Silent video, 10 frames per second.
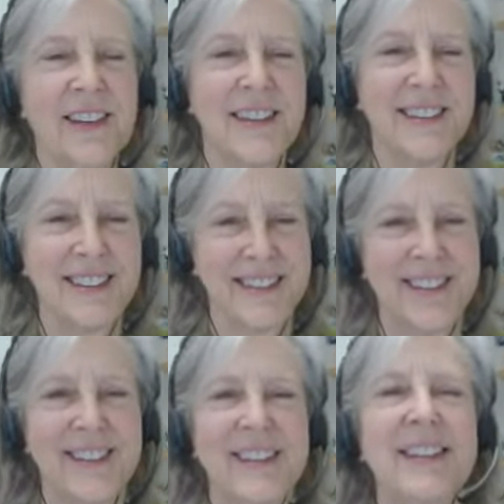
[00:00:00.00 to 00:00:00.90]

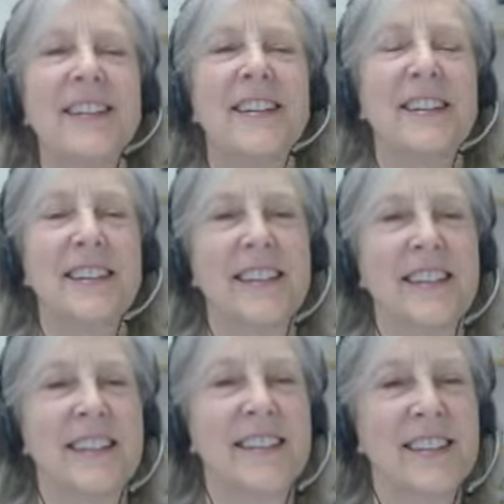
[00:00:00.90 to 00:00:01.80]

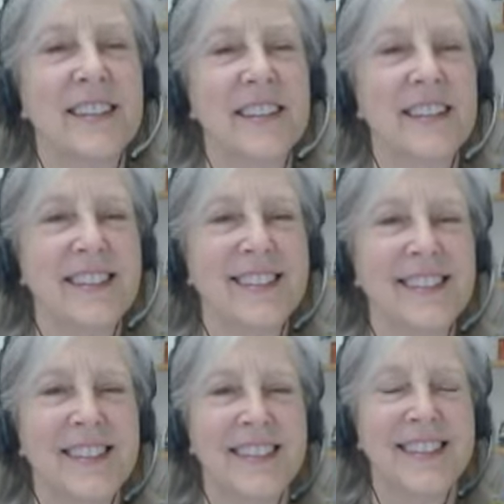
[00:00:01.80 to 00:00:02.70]

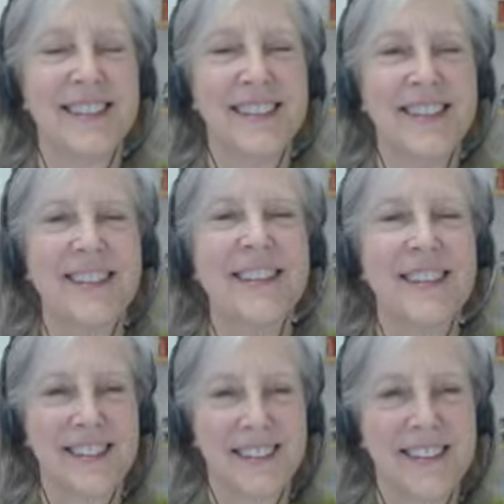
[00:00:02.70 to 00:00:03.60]

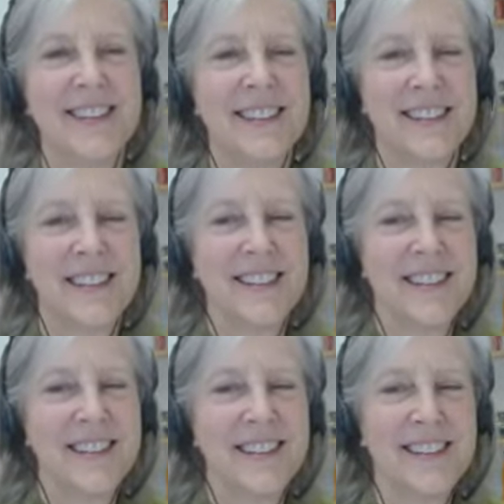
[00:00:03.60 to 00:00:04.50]

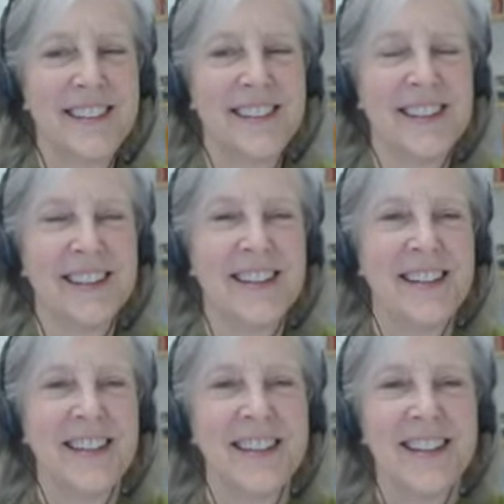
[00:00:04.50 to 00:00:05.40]

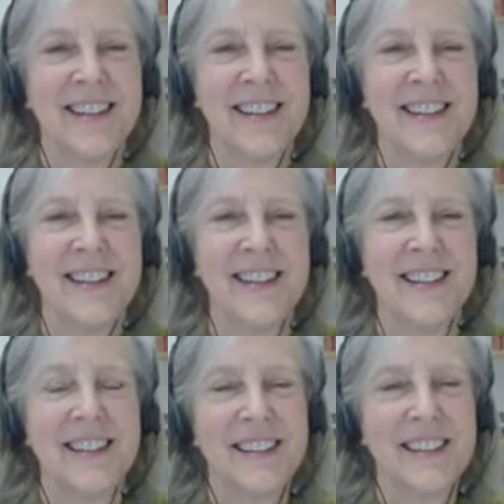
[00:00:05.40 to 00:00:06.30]

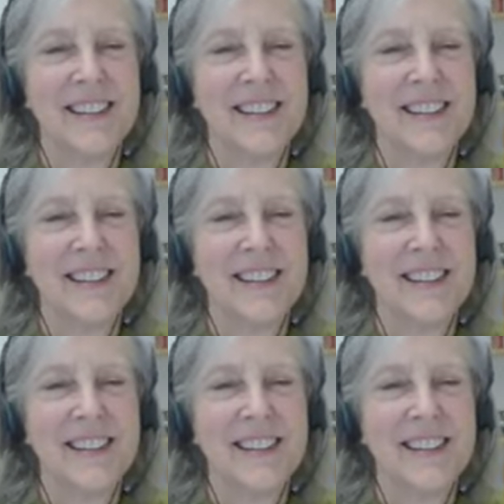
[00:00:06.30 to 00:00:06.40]
(silent)